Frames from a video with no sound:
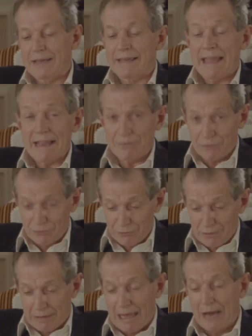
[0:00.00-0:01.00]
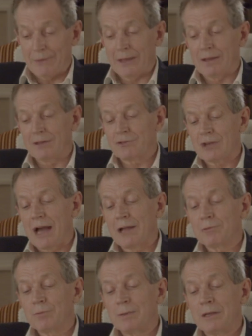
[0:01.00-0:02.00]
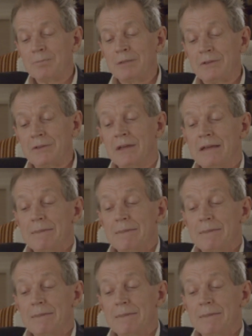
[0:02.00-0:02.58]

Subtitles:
against allowing her child to be admitted